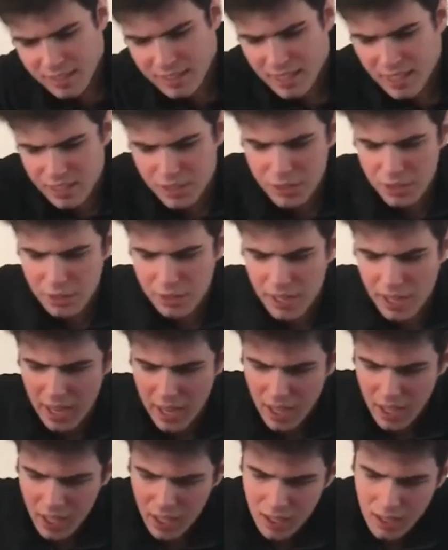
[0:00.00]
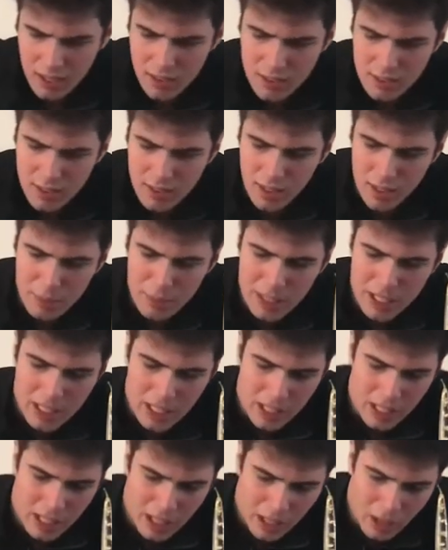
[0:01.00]
is the hinge okay? I mean, it
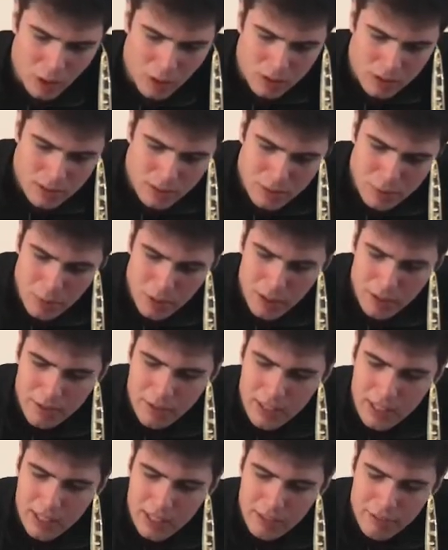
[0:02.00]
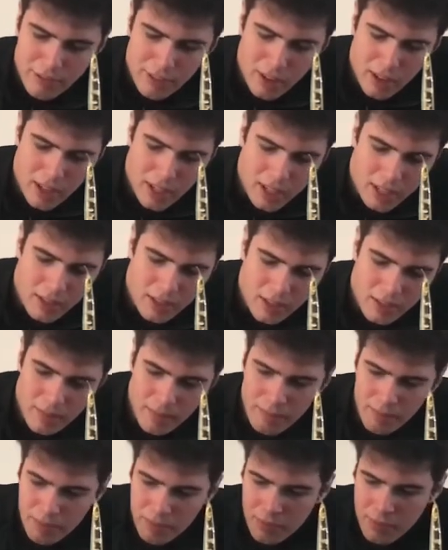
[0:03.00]
closes perfectly fine.
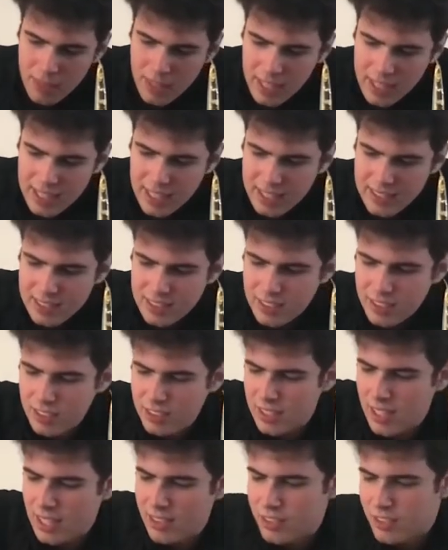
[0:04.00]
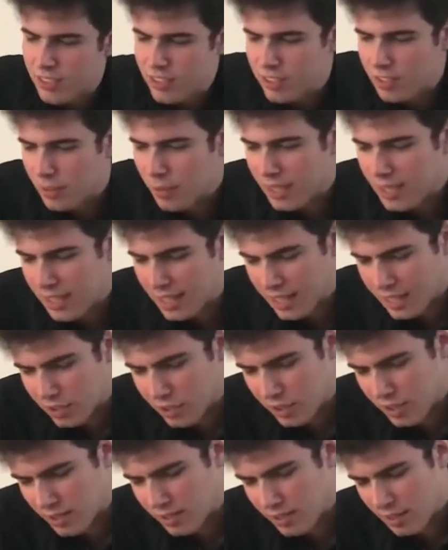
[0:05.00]
I guess that's just the way the
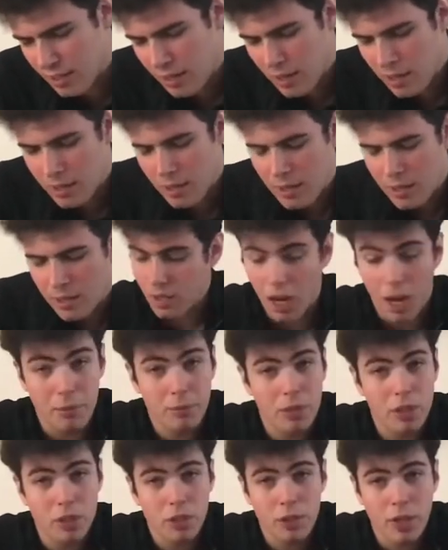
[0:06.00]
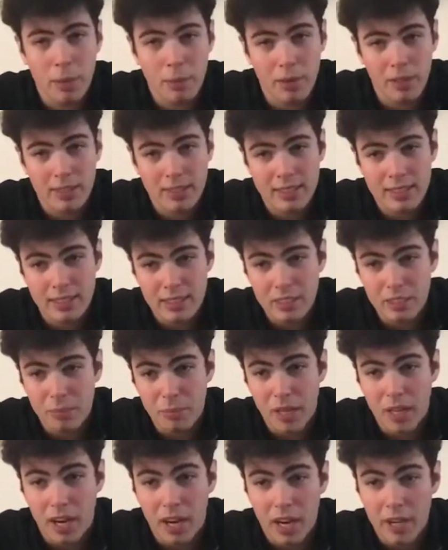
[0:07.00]
hinge is. I'm gonna try plug this into
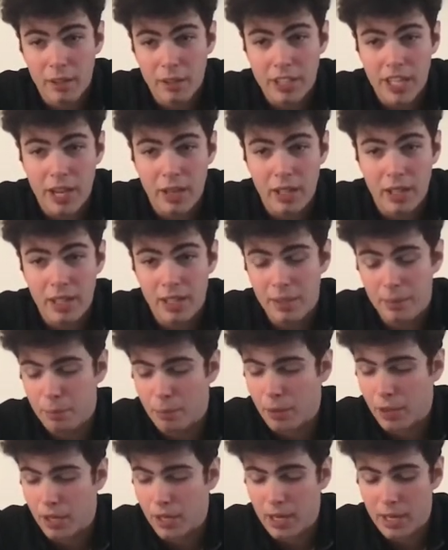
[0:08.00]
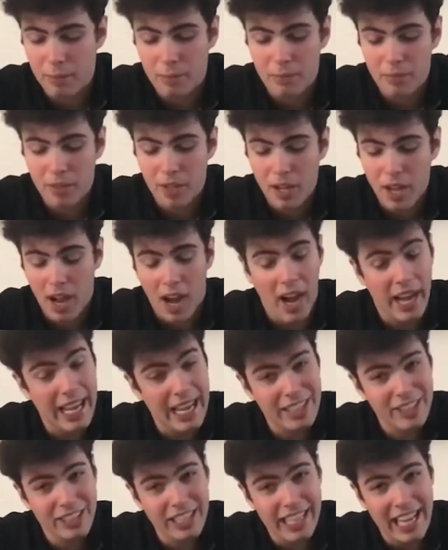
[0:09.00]
my Irish outlet, but um, I
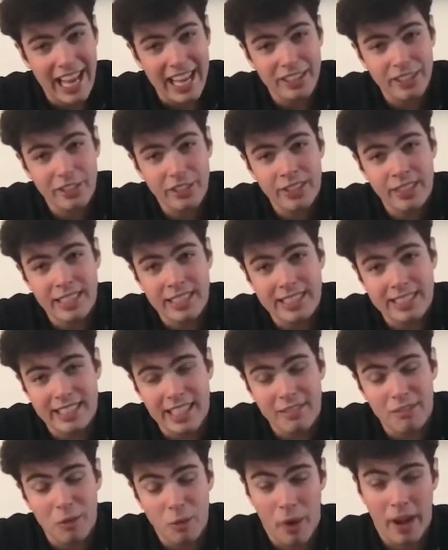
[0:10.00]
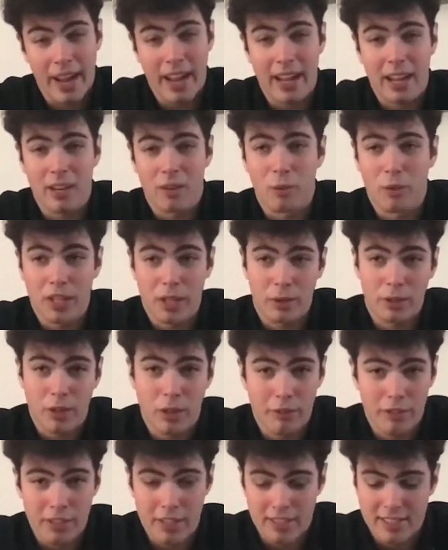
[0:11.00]
actually entered this giveaway when I was
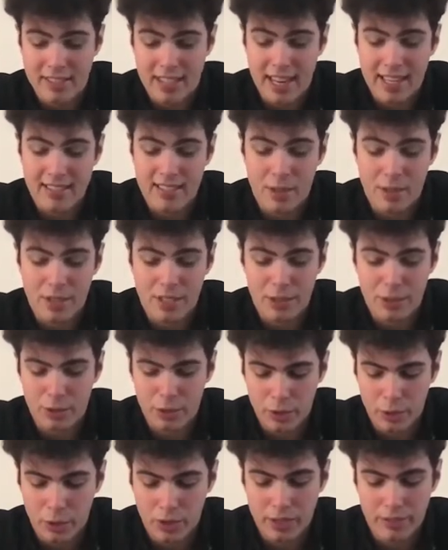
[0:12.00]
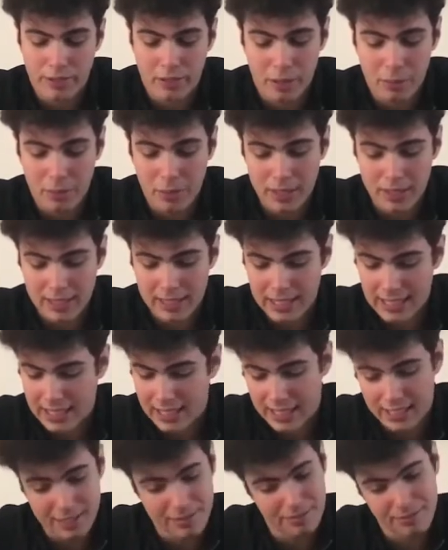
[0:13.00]
over in the States. I was in New York for a month
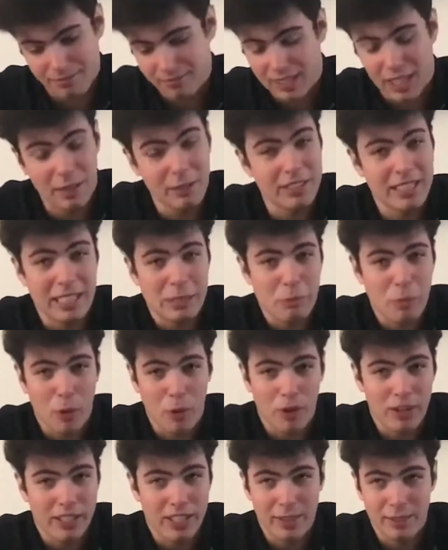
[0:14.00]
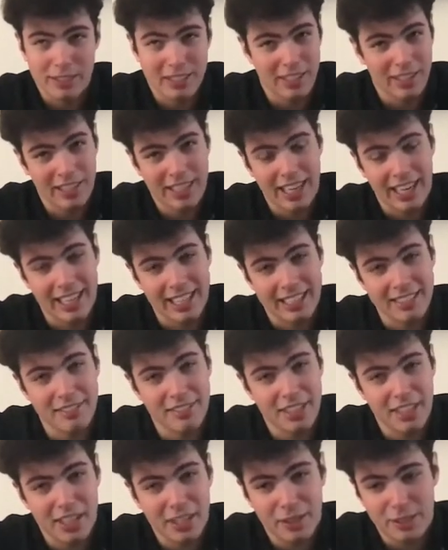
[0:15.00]
and I was like bored and I was looking at his
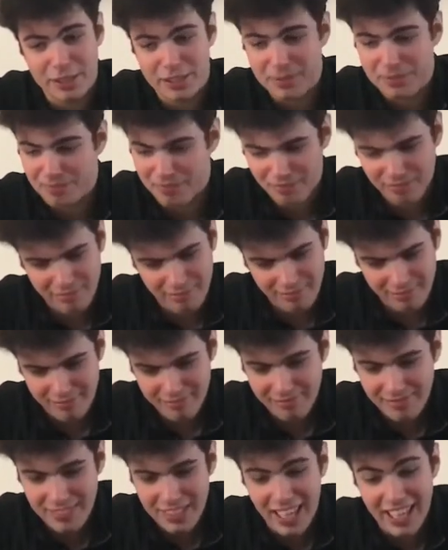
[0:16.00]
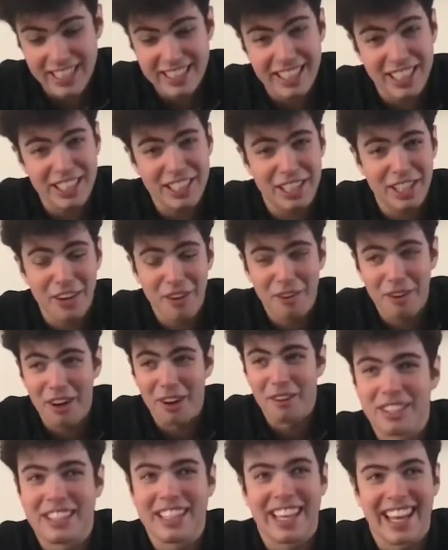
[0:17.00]
videos. I said, you know
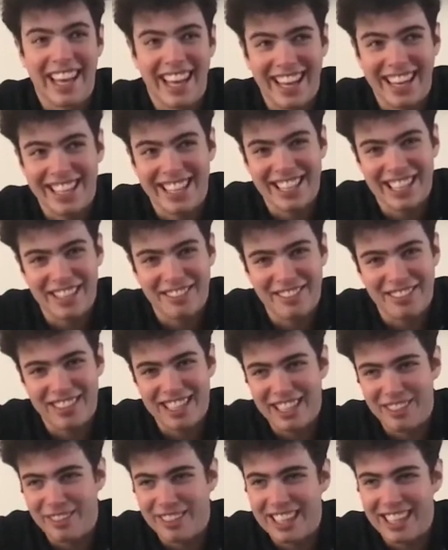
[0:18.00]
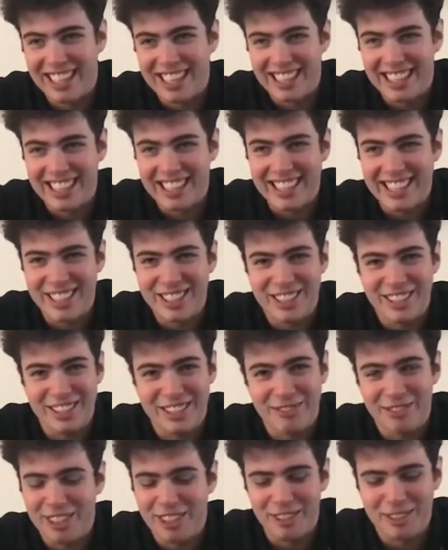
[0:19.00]
what the heck, I never really win any of these,
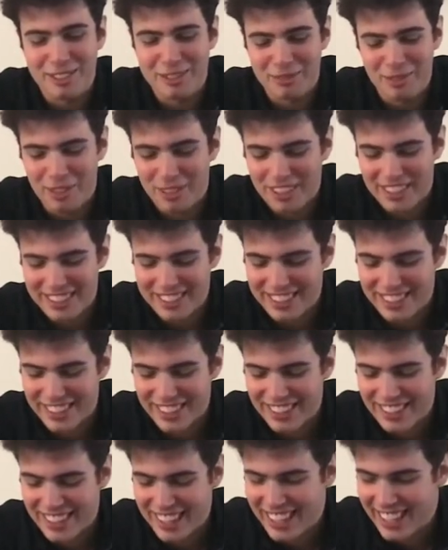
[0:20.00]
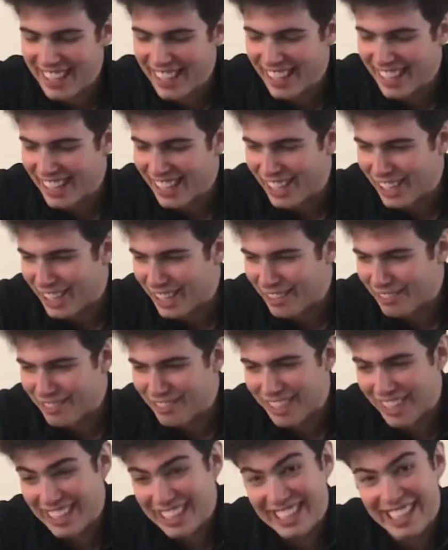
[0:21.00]
but I was bored, so
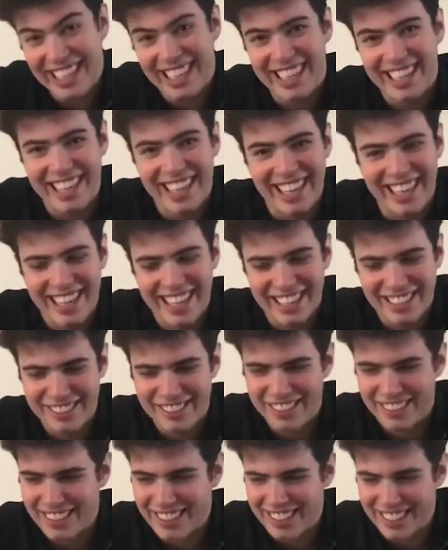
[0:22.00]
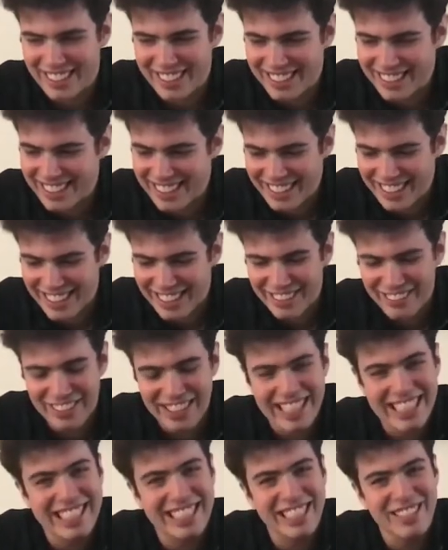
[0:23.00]
um, I did. And uh, it,
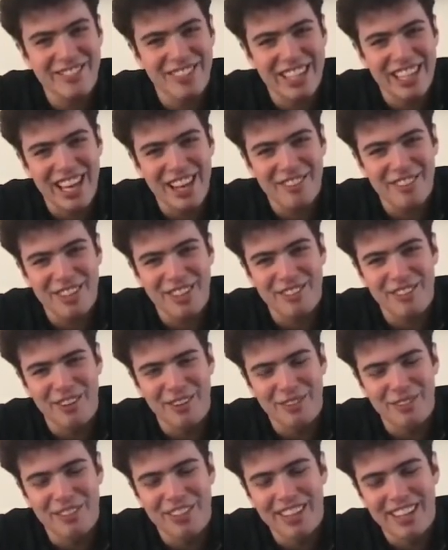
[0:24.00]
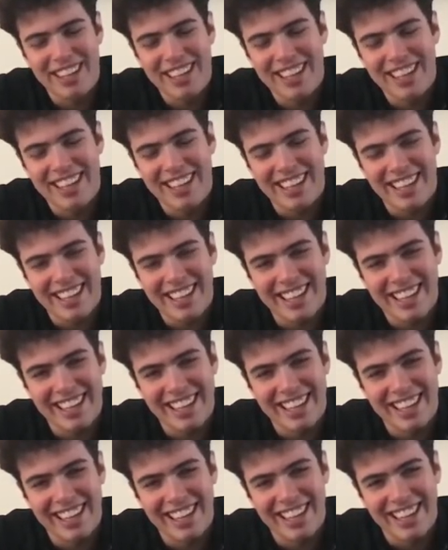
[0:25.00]
when I seen my name come up,
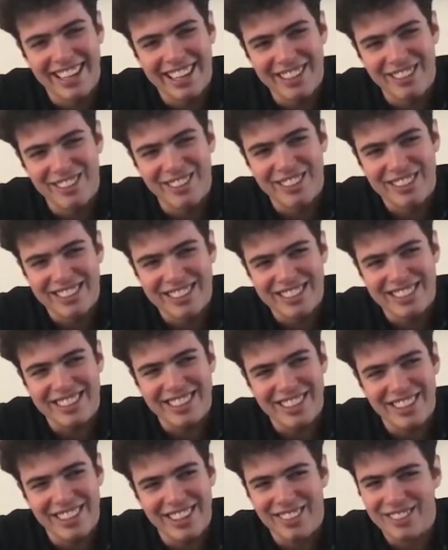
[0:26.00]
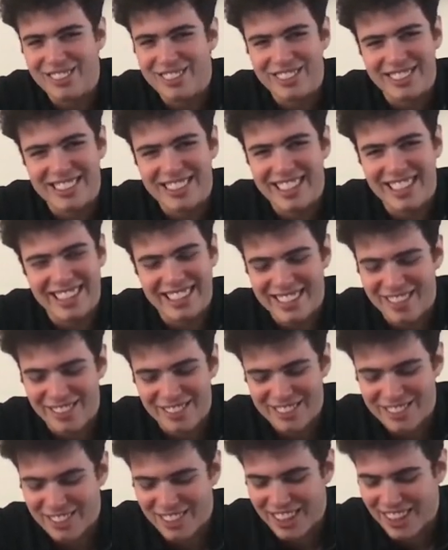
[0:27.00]
uh, it was, I was just like, I
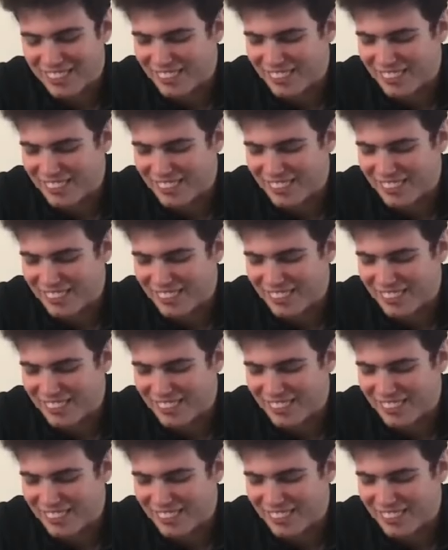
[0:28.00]
was so